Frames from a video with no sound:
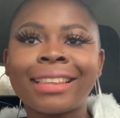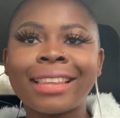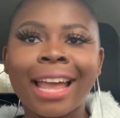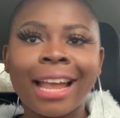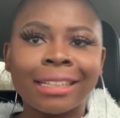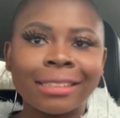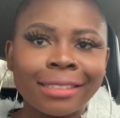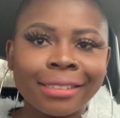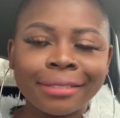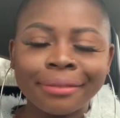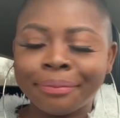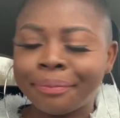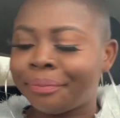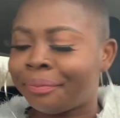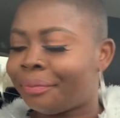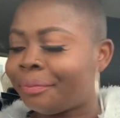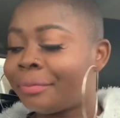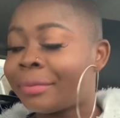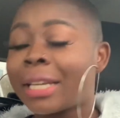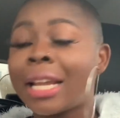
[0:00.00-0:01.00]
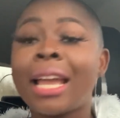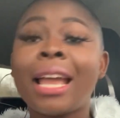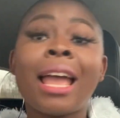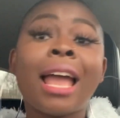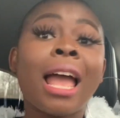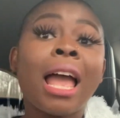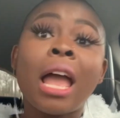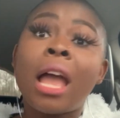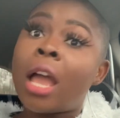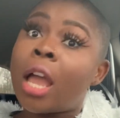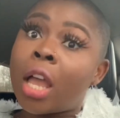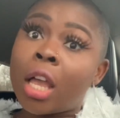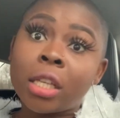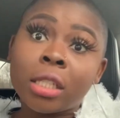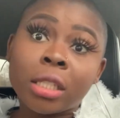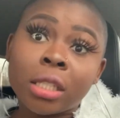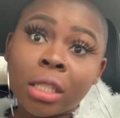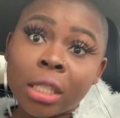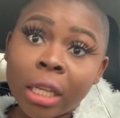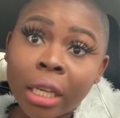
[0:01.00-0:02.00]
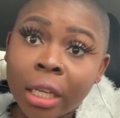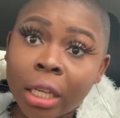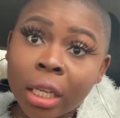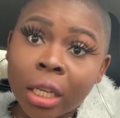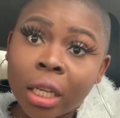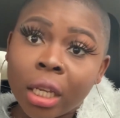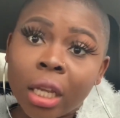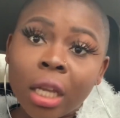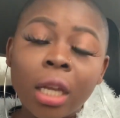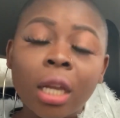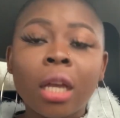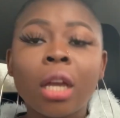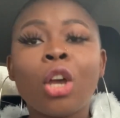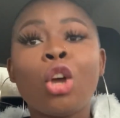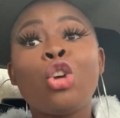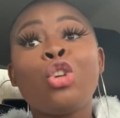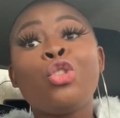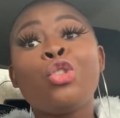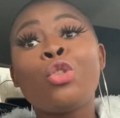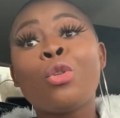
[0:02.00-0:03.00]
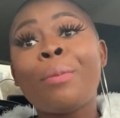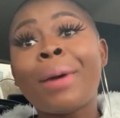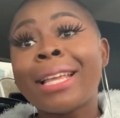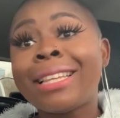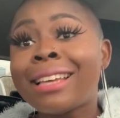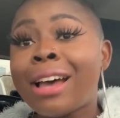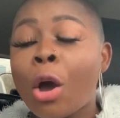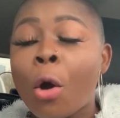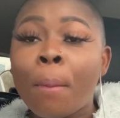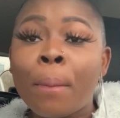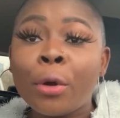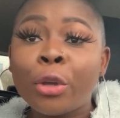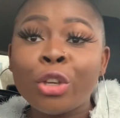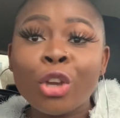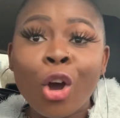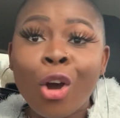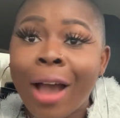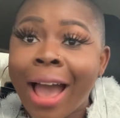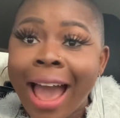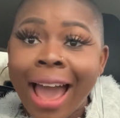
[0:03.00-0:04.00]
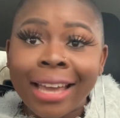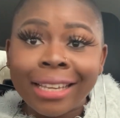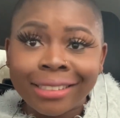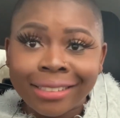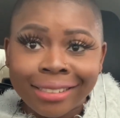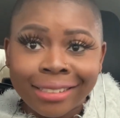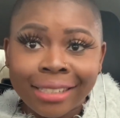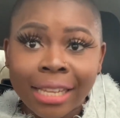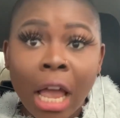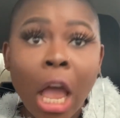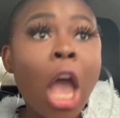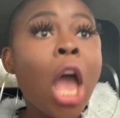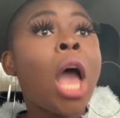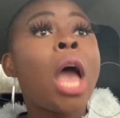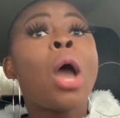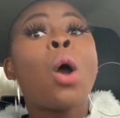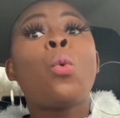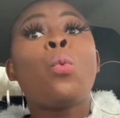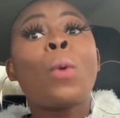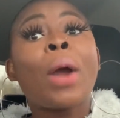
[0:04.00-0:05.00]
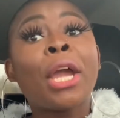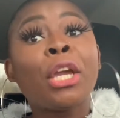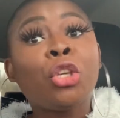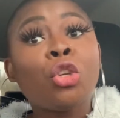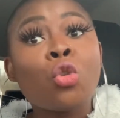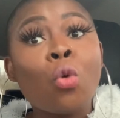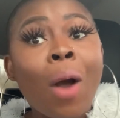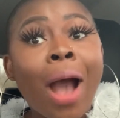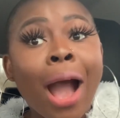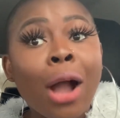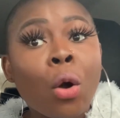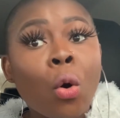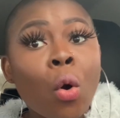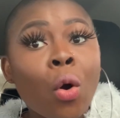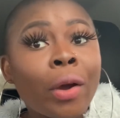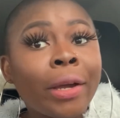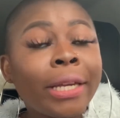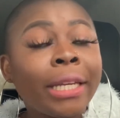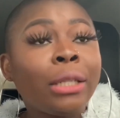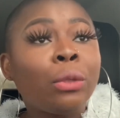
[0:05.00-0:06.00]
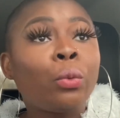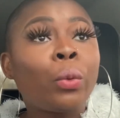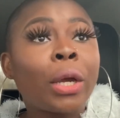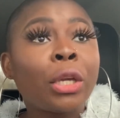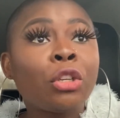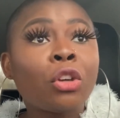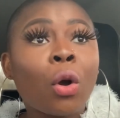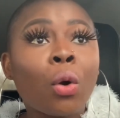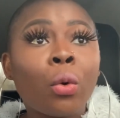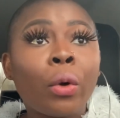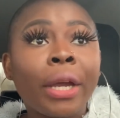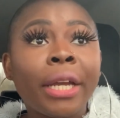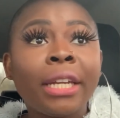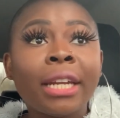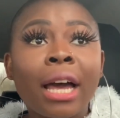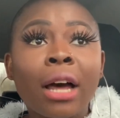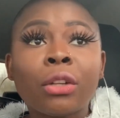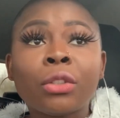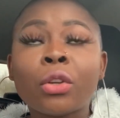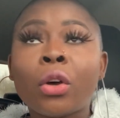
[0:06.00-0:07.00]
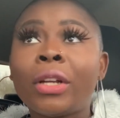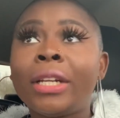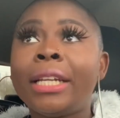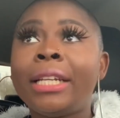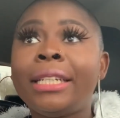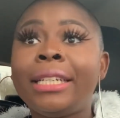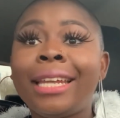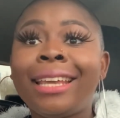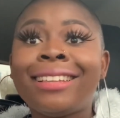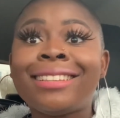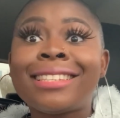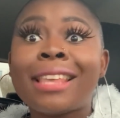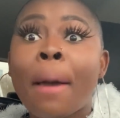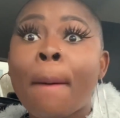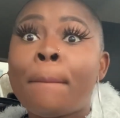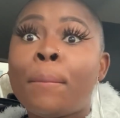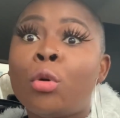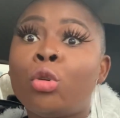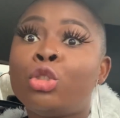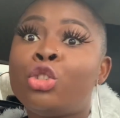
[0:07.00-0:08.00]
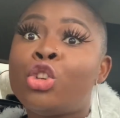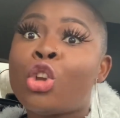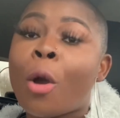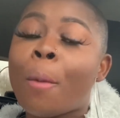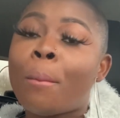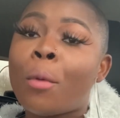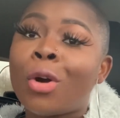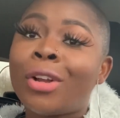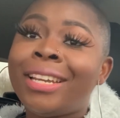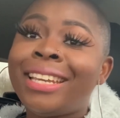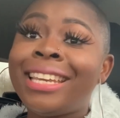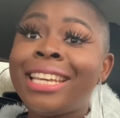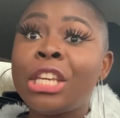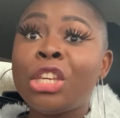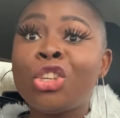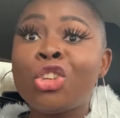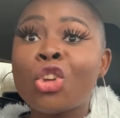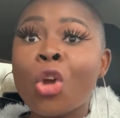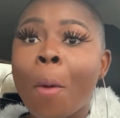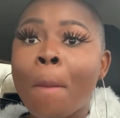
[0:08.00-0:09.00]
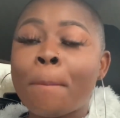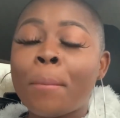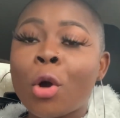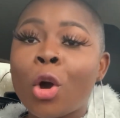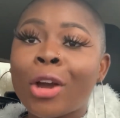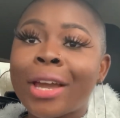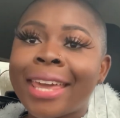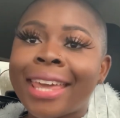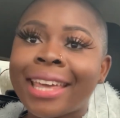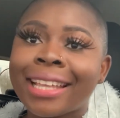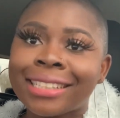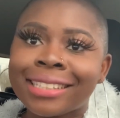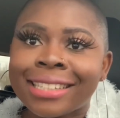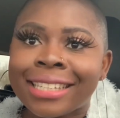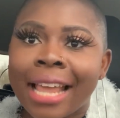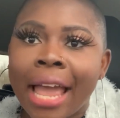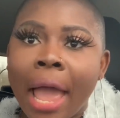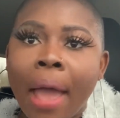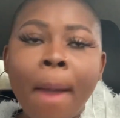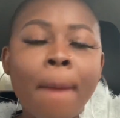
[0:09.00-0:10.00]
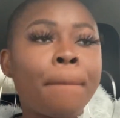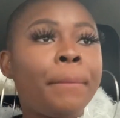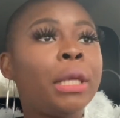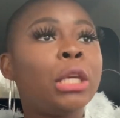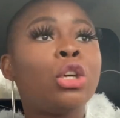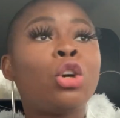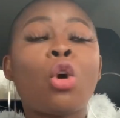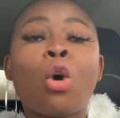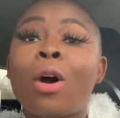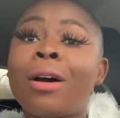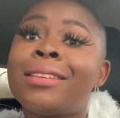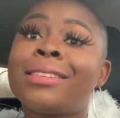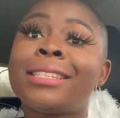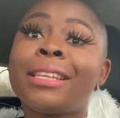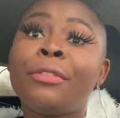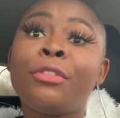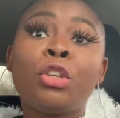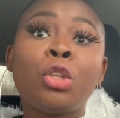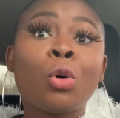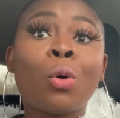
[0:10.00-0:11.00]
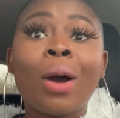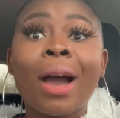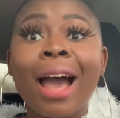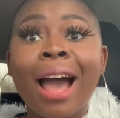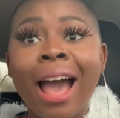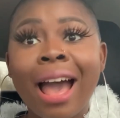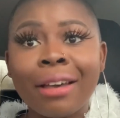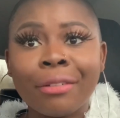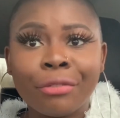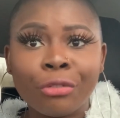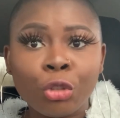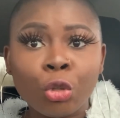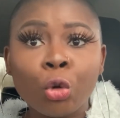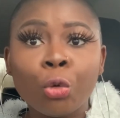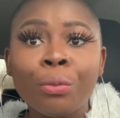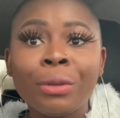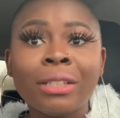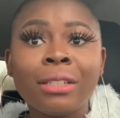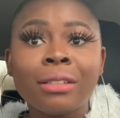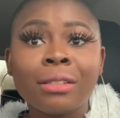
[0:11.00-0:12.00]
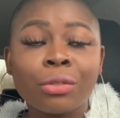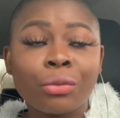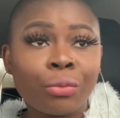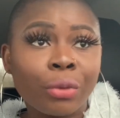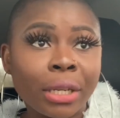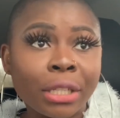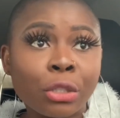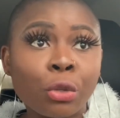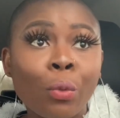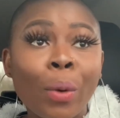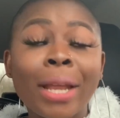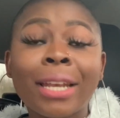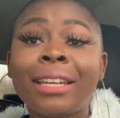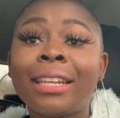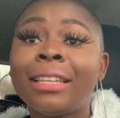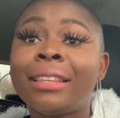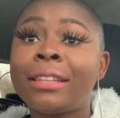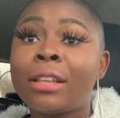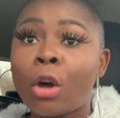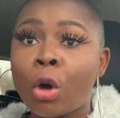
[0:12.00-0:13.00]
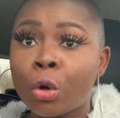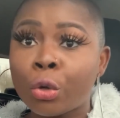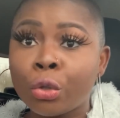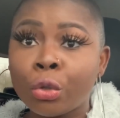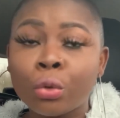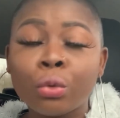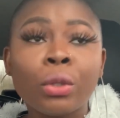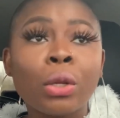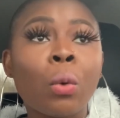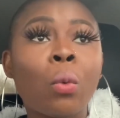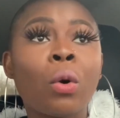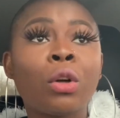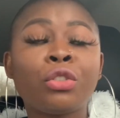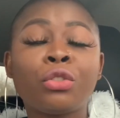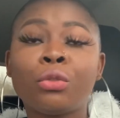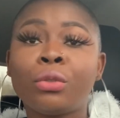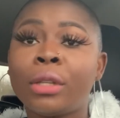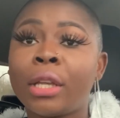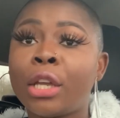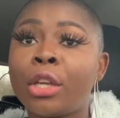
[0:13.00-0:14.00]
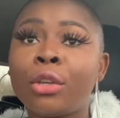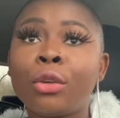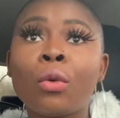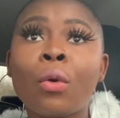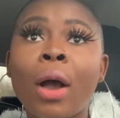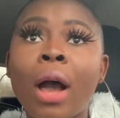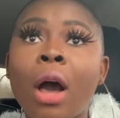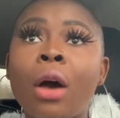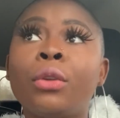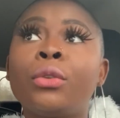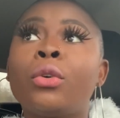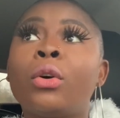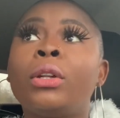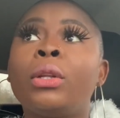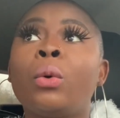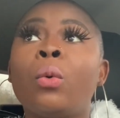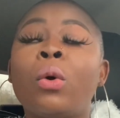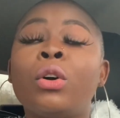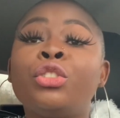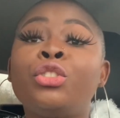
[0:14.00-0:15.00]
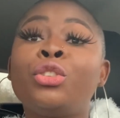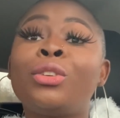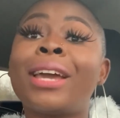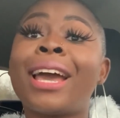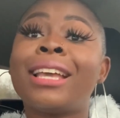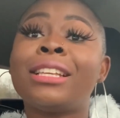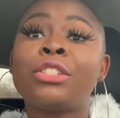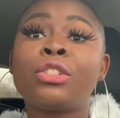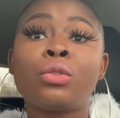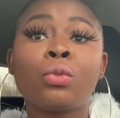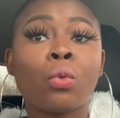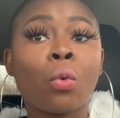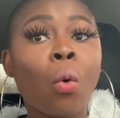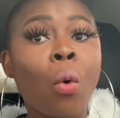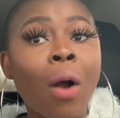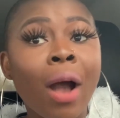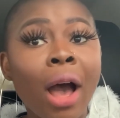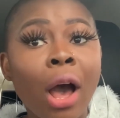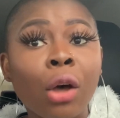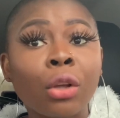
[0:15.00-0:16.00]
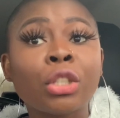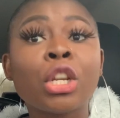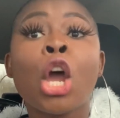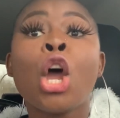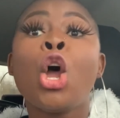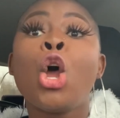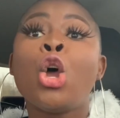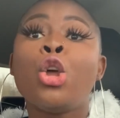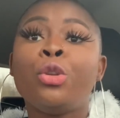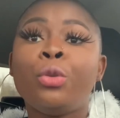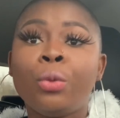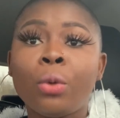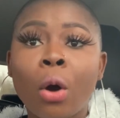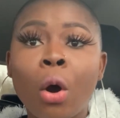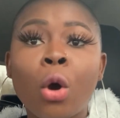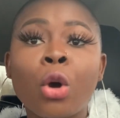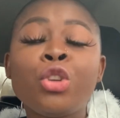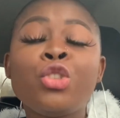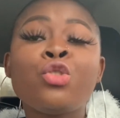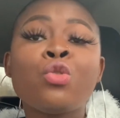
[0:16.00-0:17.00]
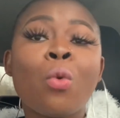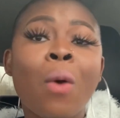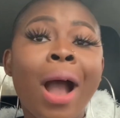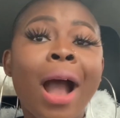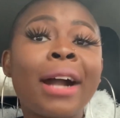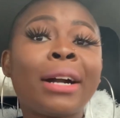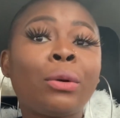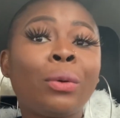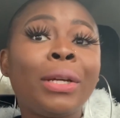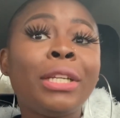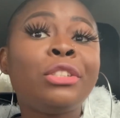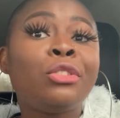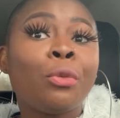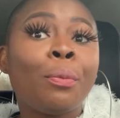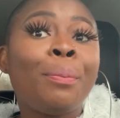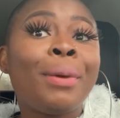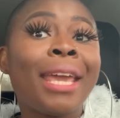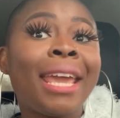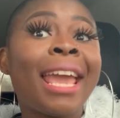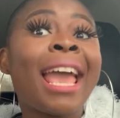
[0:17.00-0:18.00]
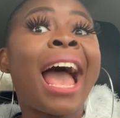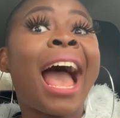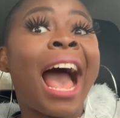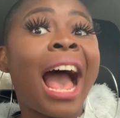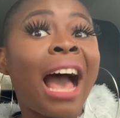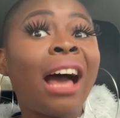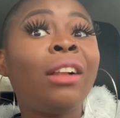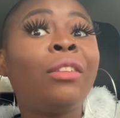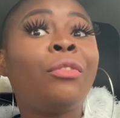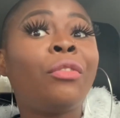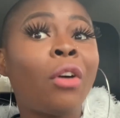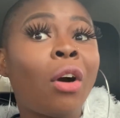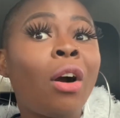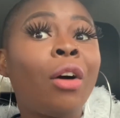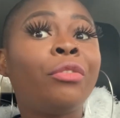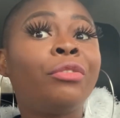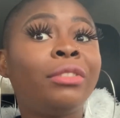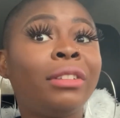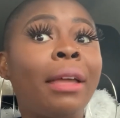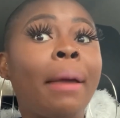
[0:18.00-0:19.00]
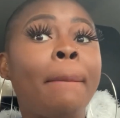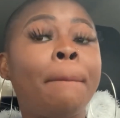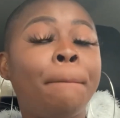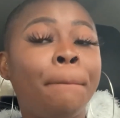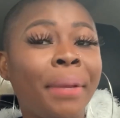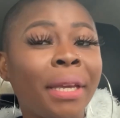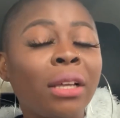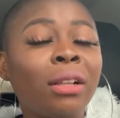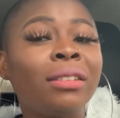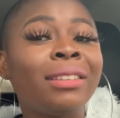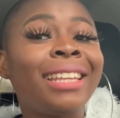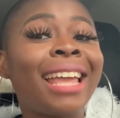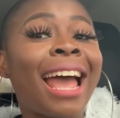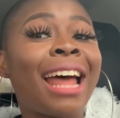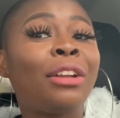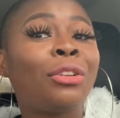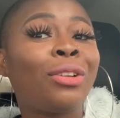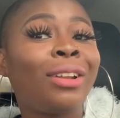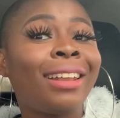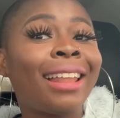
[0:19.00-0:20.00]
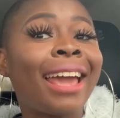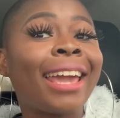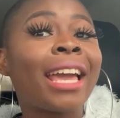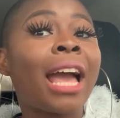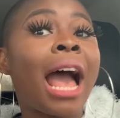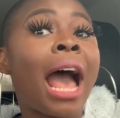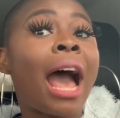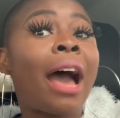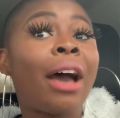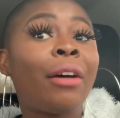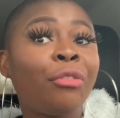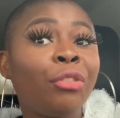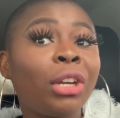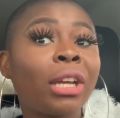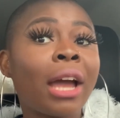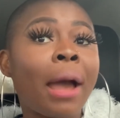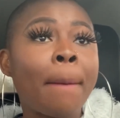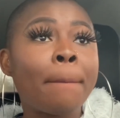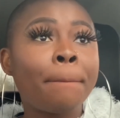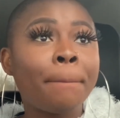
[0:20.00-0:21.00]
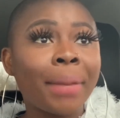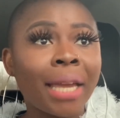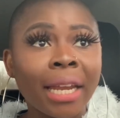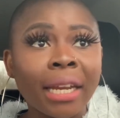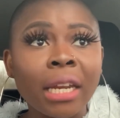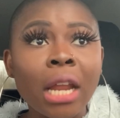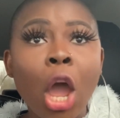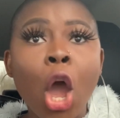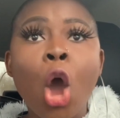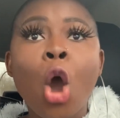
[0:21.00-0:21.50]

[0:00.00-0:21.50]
that, see, you better open your eyes. When you are going, when you're going out on a date, put your money in your pocket, because if you don't have, you'll be disgraced. When they tell you they want to take you out or they want you guys to go out, no, you are going to pay half of the bill. They are not like our African men